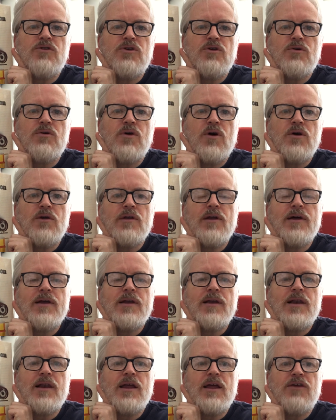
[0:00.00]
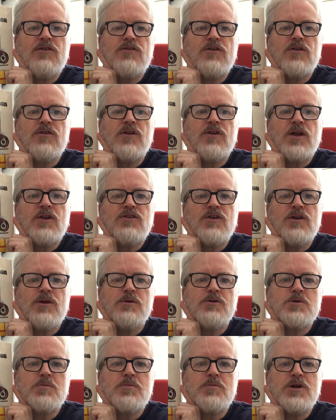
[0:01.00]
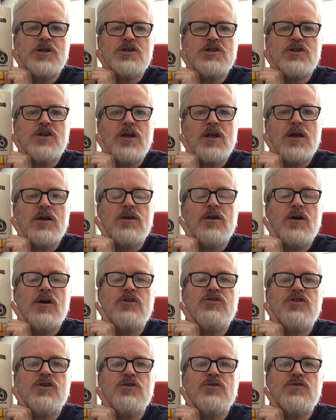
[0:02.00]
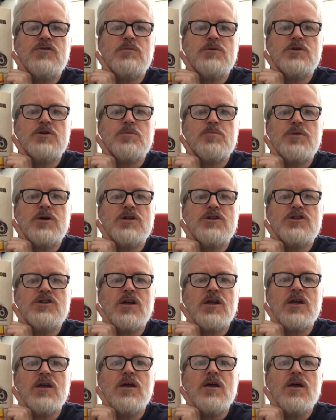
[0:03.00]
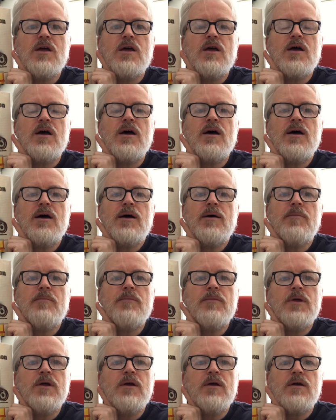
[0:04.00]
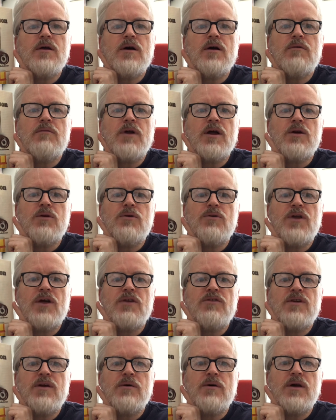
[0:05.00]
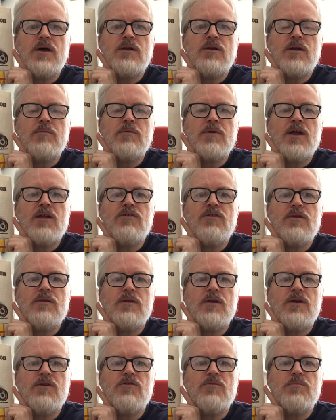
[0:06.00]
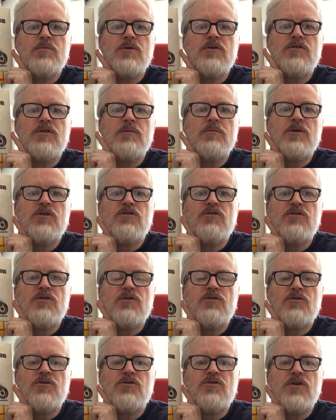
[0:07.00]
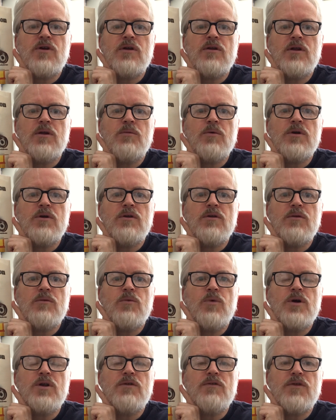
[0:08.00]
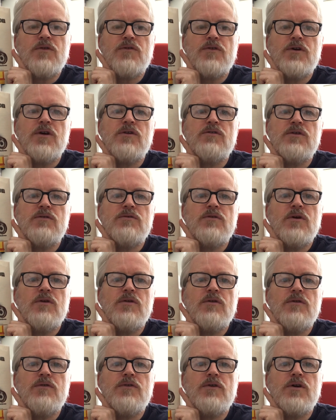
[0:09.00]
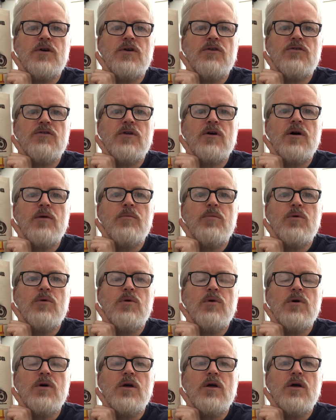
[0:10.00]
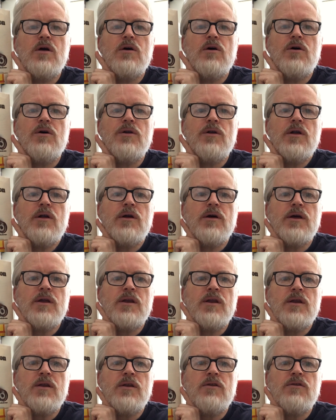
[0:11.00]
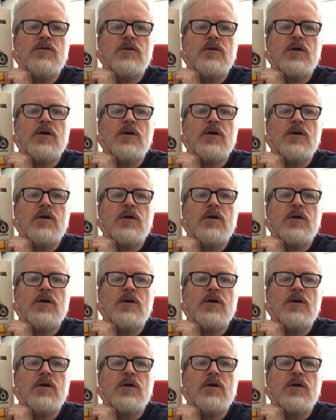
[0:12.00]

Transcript: your online list, and they sent you a spreadsheet, and I chose from a spreadsheet a record. That's how I ended up getting this. But this was certainly one of the first, if not the first, that I bought online in